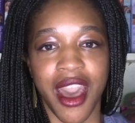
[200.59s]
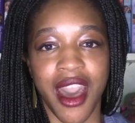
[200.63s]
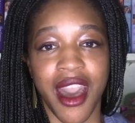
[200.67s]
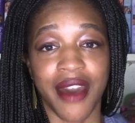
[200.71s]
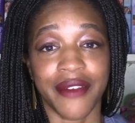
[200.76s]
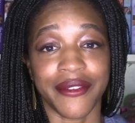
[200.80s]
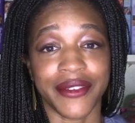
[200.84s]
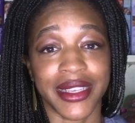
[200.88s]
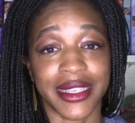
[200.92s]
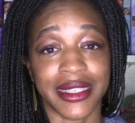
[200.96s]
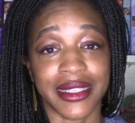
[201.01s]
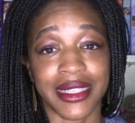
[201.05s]

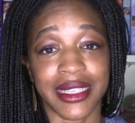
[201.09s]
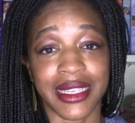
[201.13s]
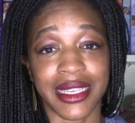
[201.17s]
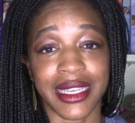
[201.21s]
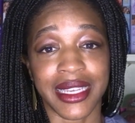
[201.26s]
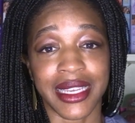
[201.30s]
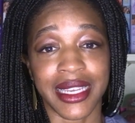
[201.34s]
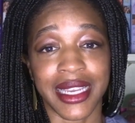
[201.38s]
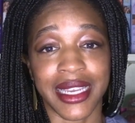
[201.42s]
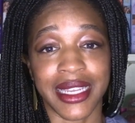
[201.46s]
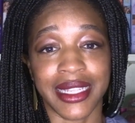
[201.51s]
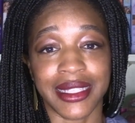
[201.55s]

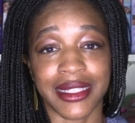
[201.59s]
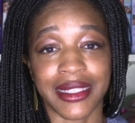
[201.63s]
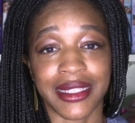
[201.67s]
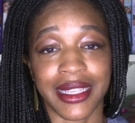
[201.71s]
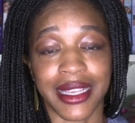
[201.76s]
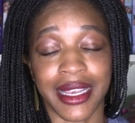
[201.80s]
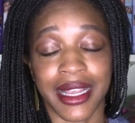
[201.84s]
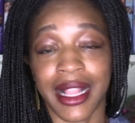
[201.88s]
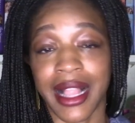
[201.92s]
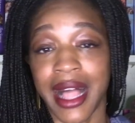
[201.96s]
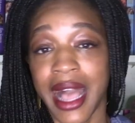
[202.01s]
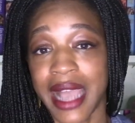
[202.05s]
Obviously, it's
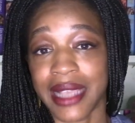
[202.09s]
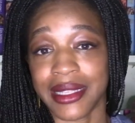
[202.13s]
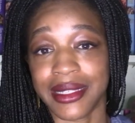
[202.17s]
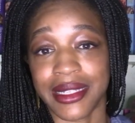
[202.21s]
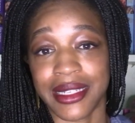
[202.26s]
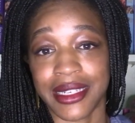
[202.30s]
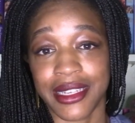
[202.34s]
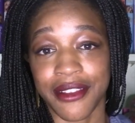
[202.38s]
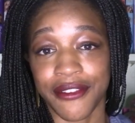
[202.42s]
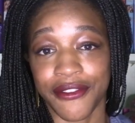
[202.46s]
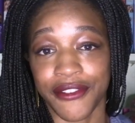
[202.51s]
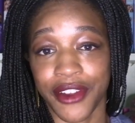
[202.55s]
a
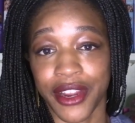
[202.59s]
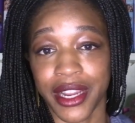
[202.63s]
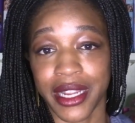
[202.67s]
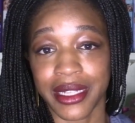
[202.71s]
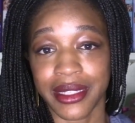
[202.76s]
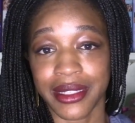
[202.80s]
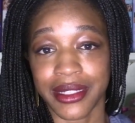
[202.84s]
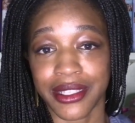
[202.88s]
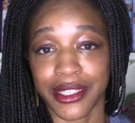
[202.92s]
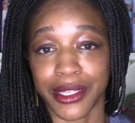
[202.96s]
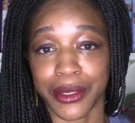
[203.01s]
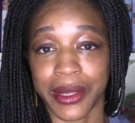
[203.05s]
class
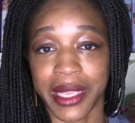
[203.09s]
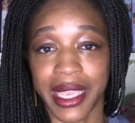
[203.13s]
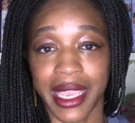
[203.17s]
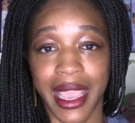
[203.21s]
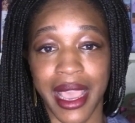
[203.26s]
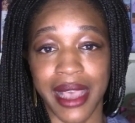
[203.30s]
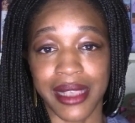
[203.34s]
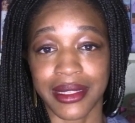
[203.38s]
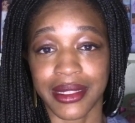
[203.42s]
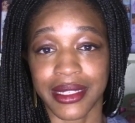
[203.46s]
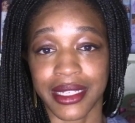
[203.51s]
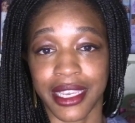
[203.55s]
difference, so he
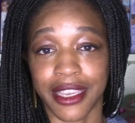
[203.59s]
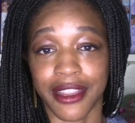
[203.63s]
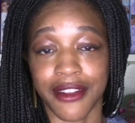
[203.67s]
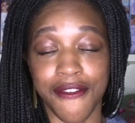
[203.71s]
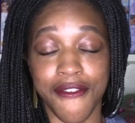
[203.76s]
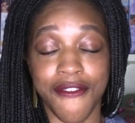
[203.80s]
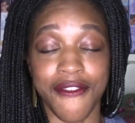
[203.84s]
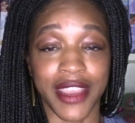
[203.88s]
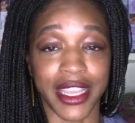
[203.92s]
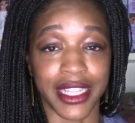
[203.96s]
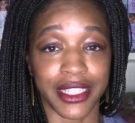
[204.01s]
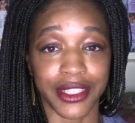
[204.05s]
has to
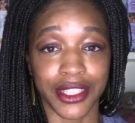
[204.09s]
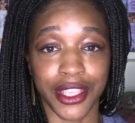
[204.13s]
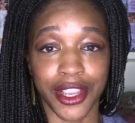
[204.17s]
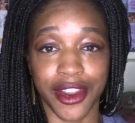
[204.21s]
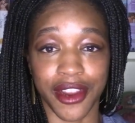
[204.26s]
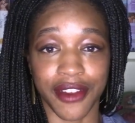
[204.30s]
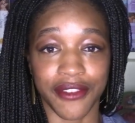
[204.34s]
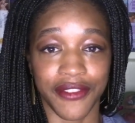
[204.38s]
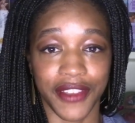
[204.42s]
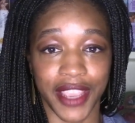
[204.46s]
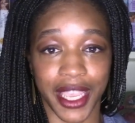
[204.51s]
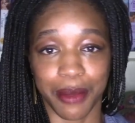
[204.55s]
convince
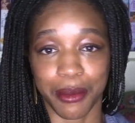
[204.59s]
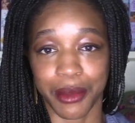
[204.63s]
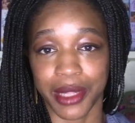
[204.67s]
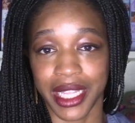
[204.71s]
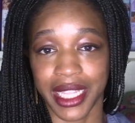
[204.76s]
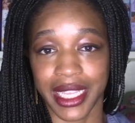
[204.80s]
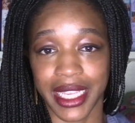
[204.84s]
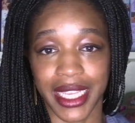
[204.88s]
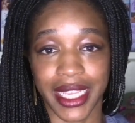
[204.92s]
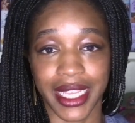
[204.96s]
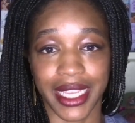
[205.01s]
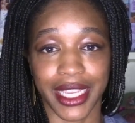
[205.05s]
her
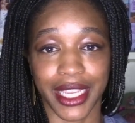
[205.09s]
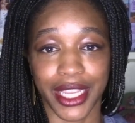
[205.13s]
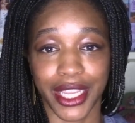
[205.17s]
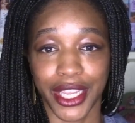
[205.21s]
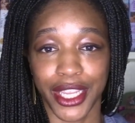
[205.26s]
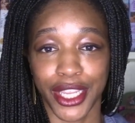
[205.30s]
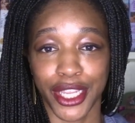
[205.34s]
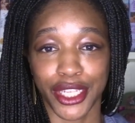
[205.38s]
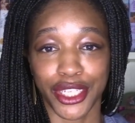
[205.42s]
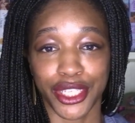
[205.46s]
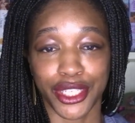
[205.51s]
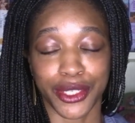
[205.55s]
family
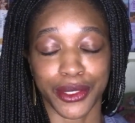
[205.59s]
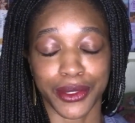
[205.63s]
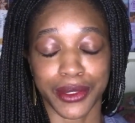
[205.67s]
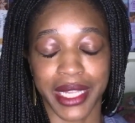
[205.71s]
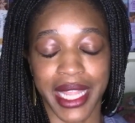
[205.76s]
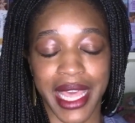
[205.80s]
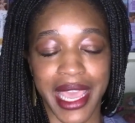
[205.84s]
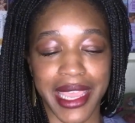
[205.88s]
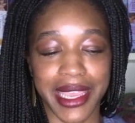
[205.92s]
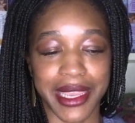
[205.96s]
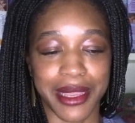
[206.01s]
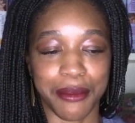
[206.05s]
to
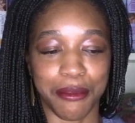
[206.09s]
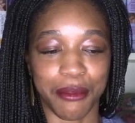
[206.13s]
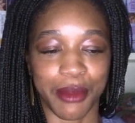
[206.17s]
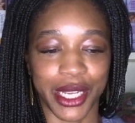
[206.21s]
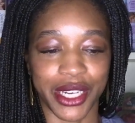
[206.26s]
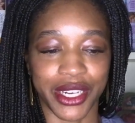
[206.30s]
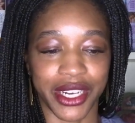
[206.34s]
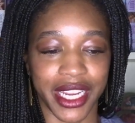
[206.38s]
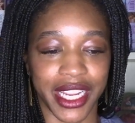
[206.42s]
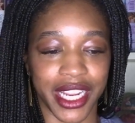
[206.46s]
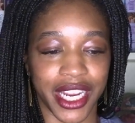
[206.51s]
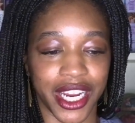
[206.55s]
let him
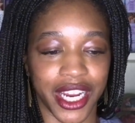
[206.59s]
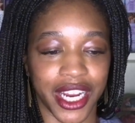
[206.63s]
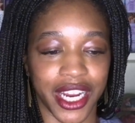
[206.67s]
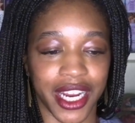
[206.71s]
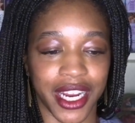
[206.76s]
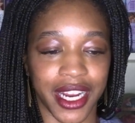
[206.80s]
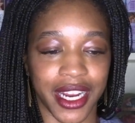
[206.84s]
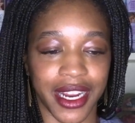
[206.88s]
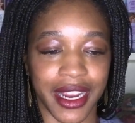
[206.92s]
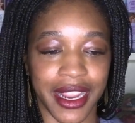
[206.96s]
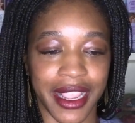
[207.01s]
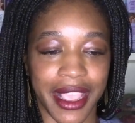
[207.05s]
marry
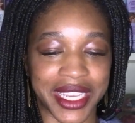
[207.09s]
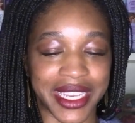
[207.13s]
her.